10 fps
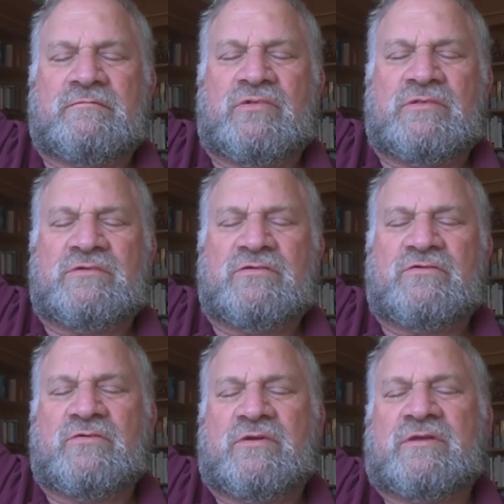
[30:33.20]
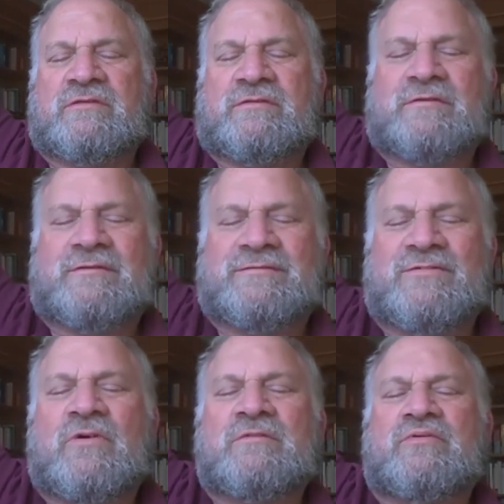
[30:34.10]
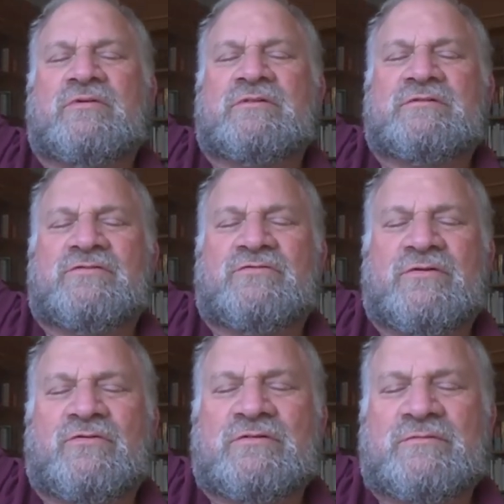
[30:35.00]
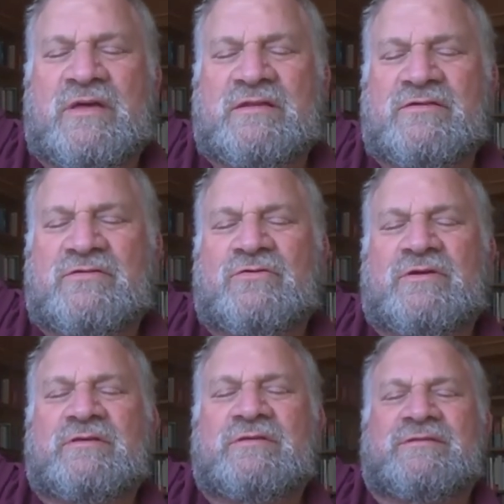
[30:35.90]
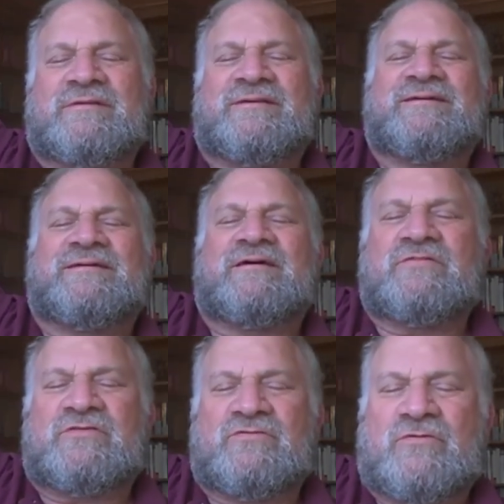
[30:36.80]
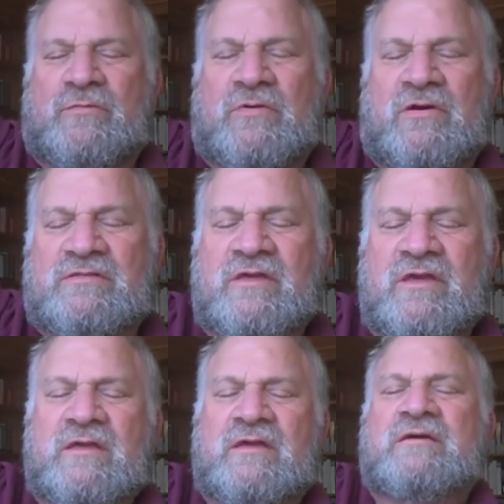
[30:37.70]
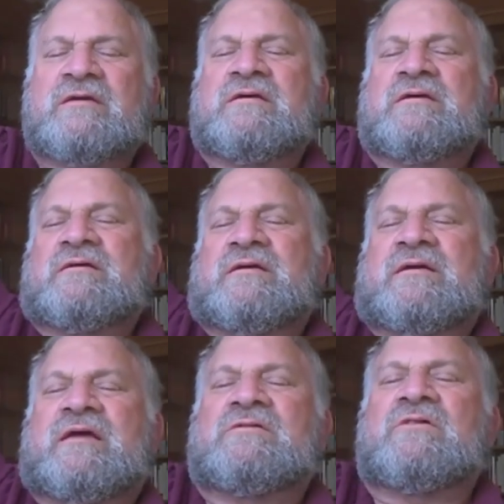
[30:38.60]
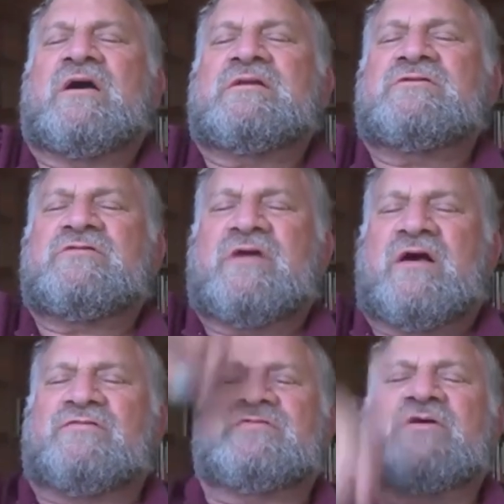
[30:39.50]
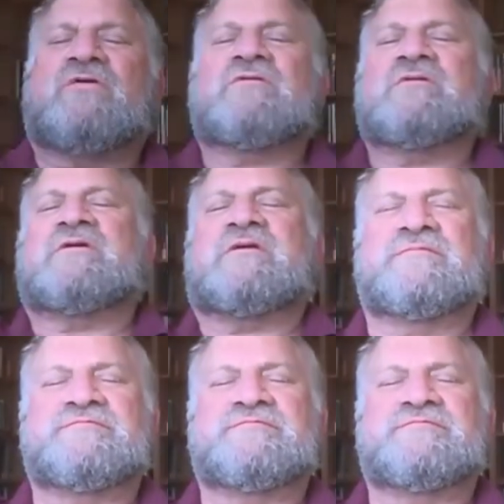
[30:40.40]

pulling your strings, the one pulling all the many strings of its pseudopods, and align yourself totally.